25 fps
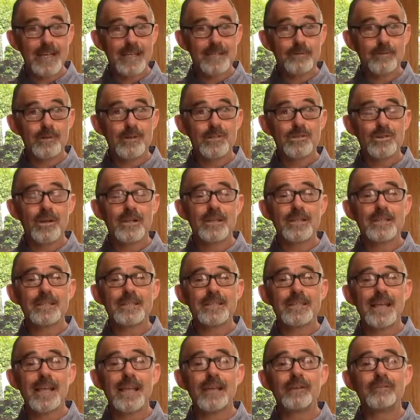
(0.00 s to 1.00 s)
we're trying to
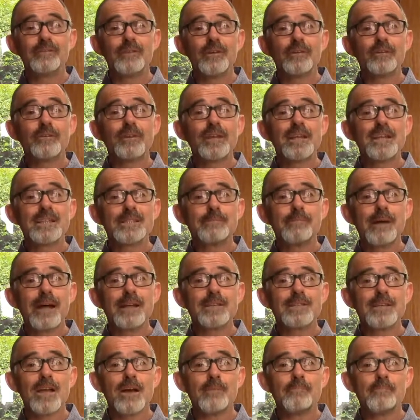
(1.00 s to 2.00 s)
say a few things
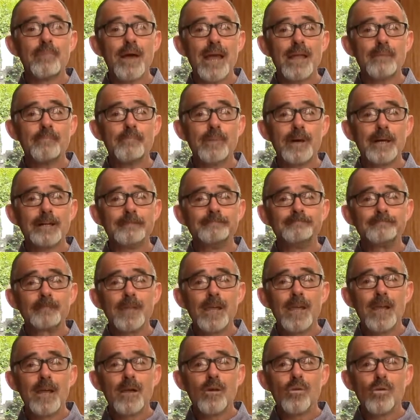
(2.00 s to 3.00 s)
about our paper.
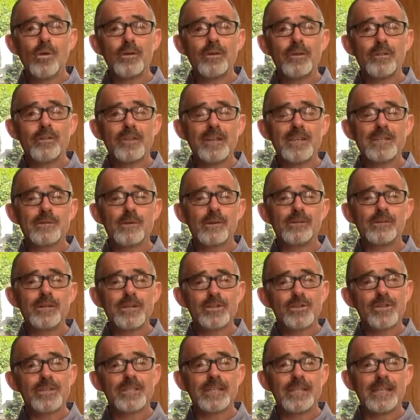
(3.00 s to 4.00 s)
One of the things that we're
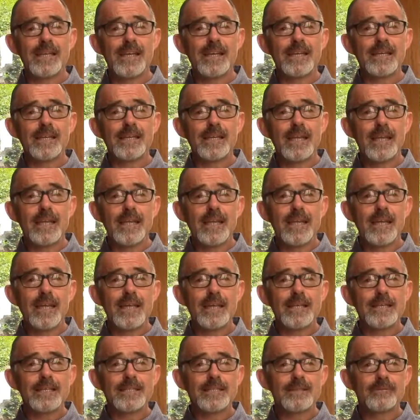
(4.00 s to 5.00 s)
interested in
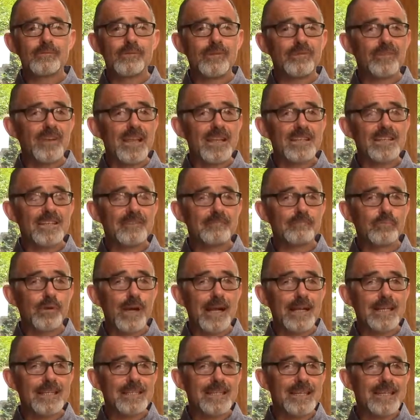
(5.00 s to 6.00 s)
is reflective
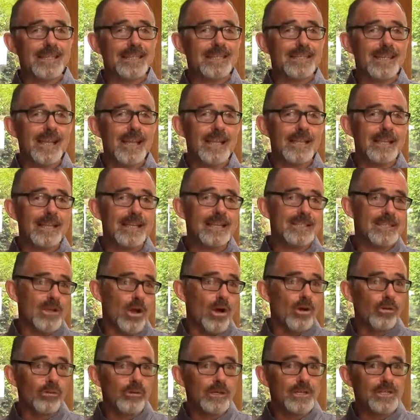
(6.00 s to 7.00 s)
practice and its
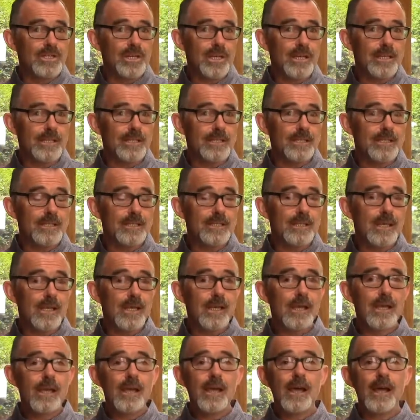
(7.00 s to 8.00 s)
origins.
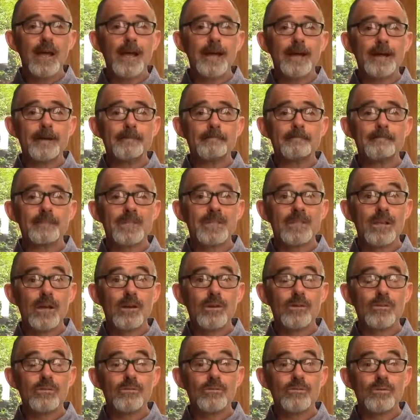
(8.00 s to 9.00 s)

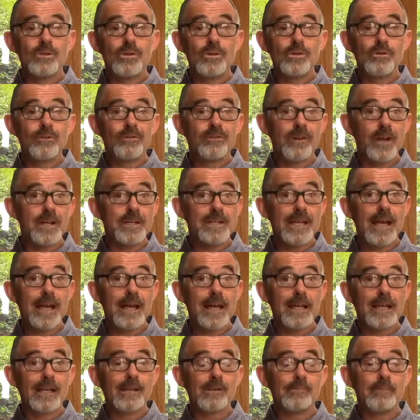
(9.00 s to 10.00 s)
So you'll find
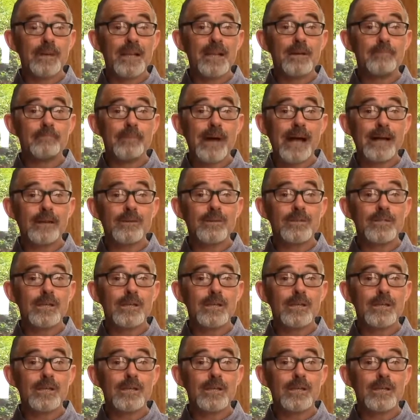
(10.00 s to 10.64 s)
out a little bit about